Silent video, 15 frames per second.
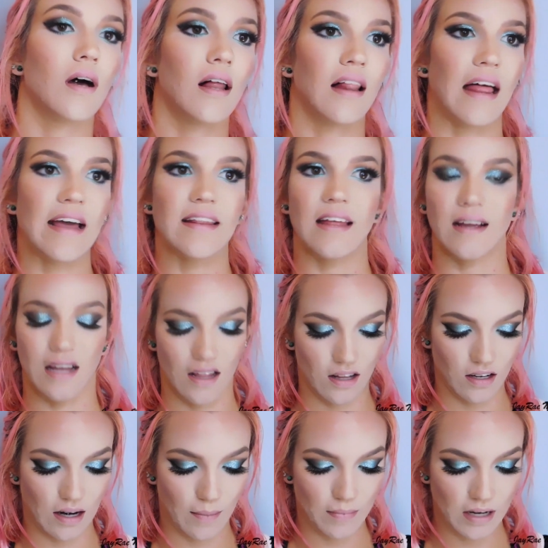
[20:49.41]
I like that
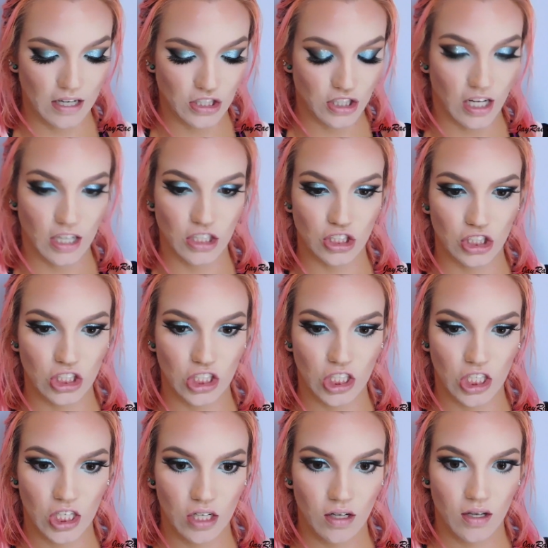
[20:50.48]
color combination actually.
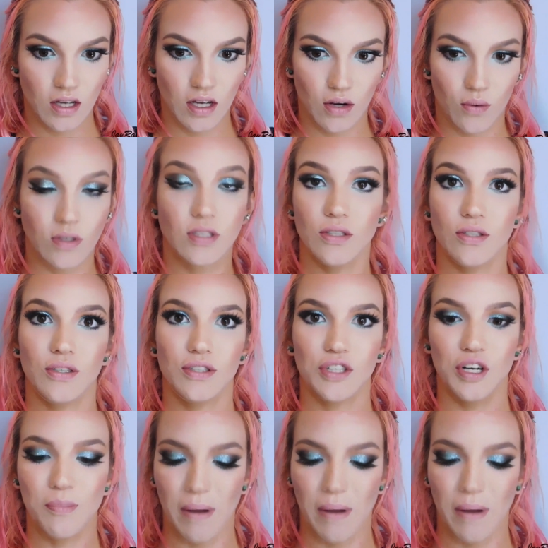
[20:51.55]
wasn't too sure